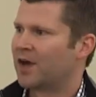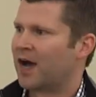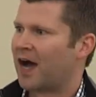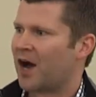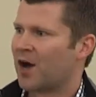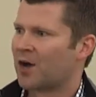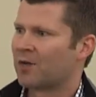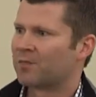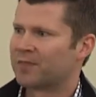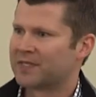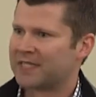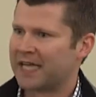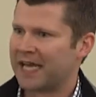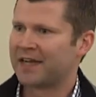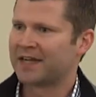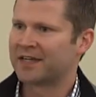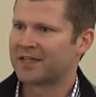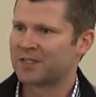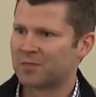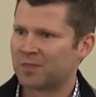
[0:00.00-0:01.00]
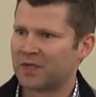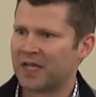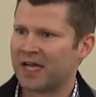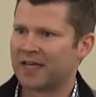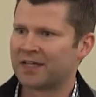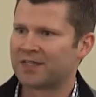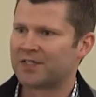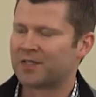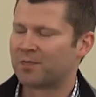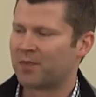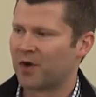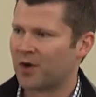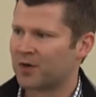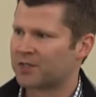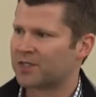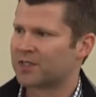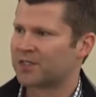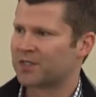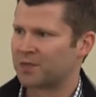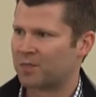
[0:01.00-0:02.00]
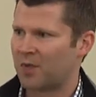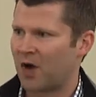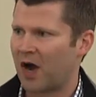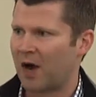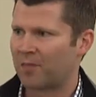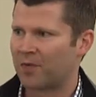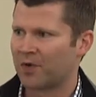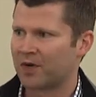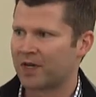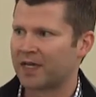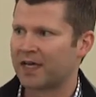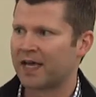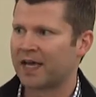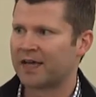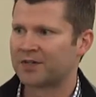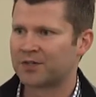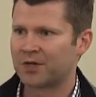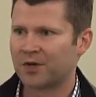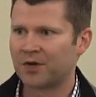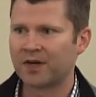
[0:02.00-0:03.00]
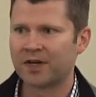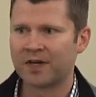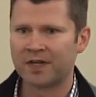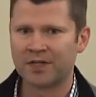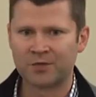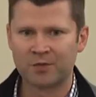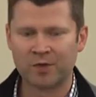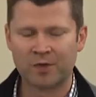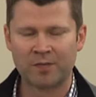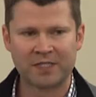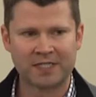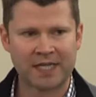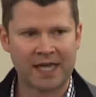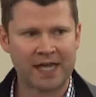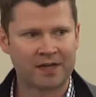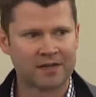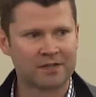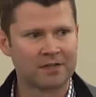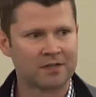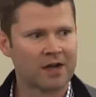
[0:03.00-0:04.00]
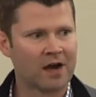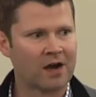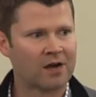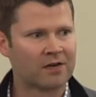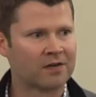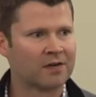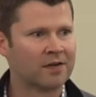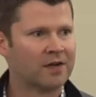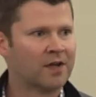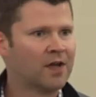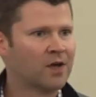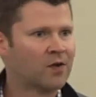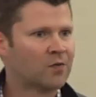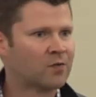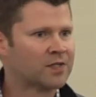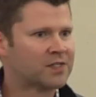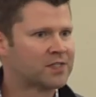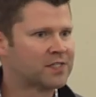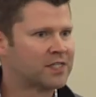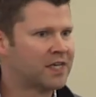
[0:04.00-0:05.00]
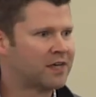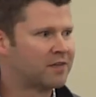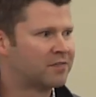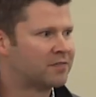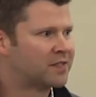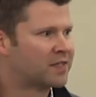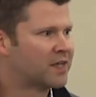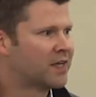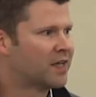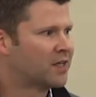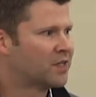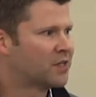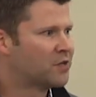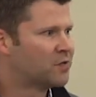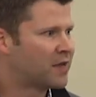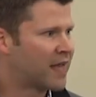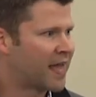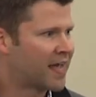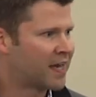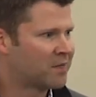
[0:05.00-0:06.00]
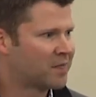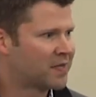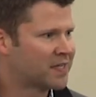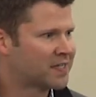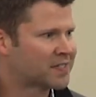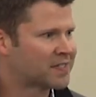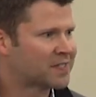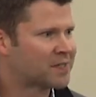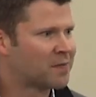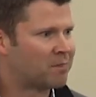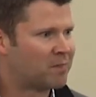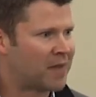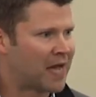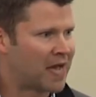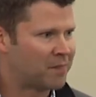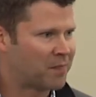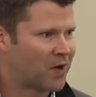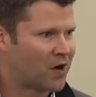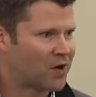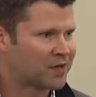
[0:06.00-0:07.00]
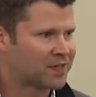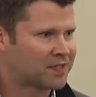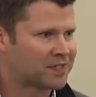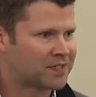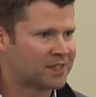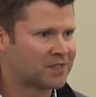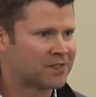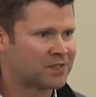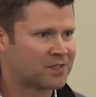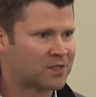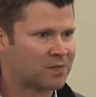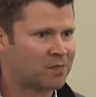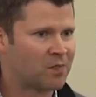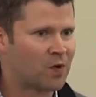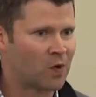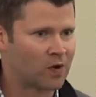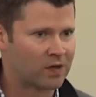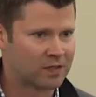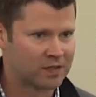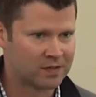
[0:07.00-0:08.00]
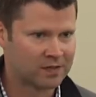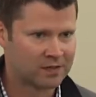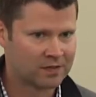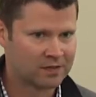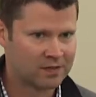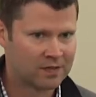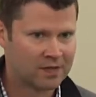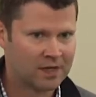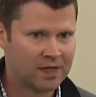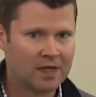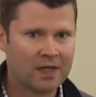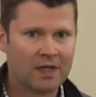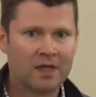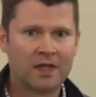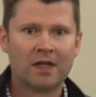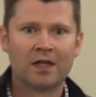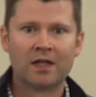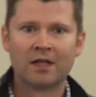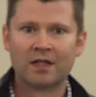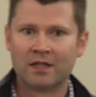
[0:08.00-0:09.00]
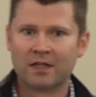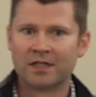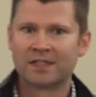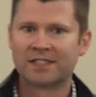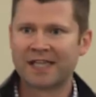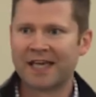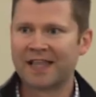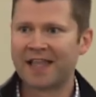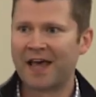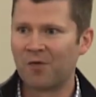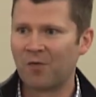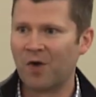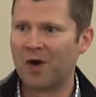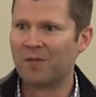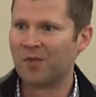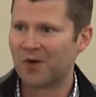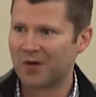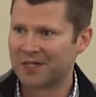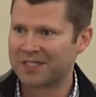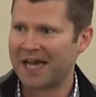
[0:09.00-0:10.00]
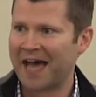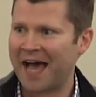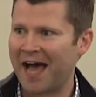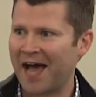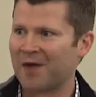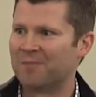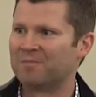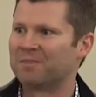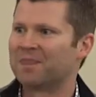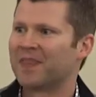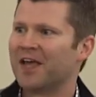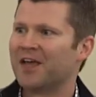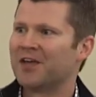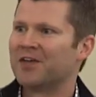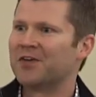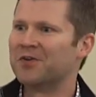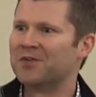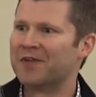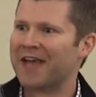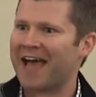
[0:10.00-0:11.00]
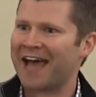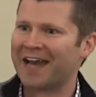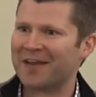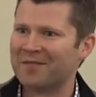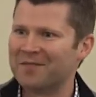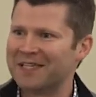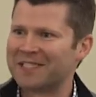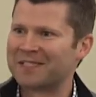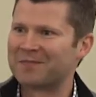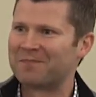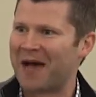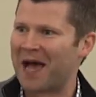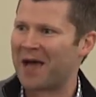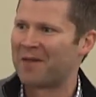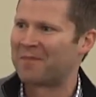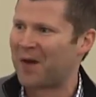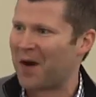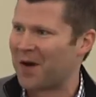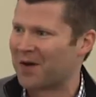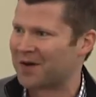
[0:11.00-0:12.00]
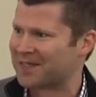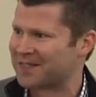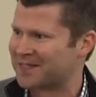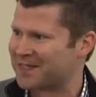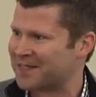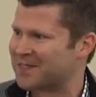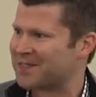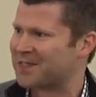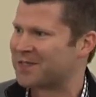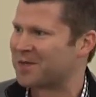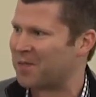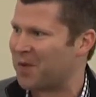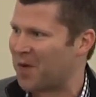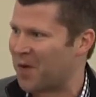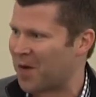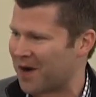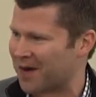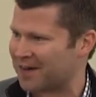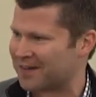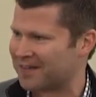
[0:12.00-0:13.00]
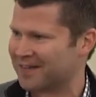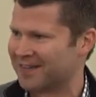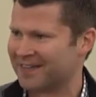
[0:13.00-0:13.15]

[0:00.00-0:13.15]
our Botanica's plan to purchase the property and turn it into a botanical garden received unanimous bipartisan support. Let's say that one more time. Unanimous bipartisan support.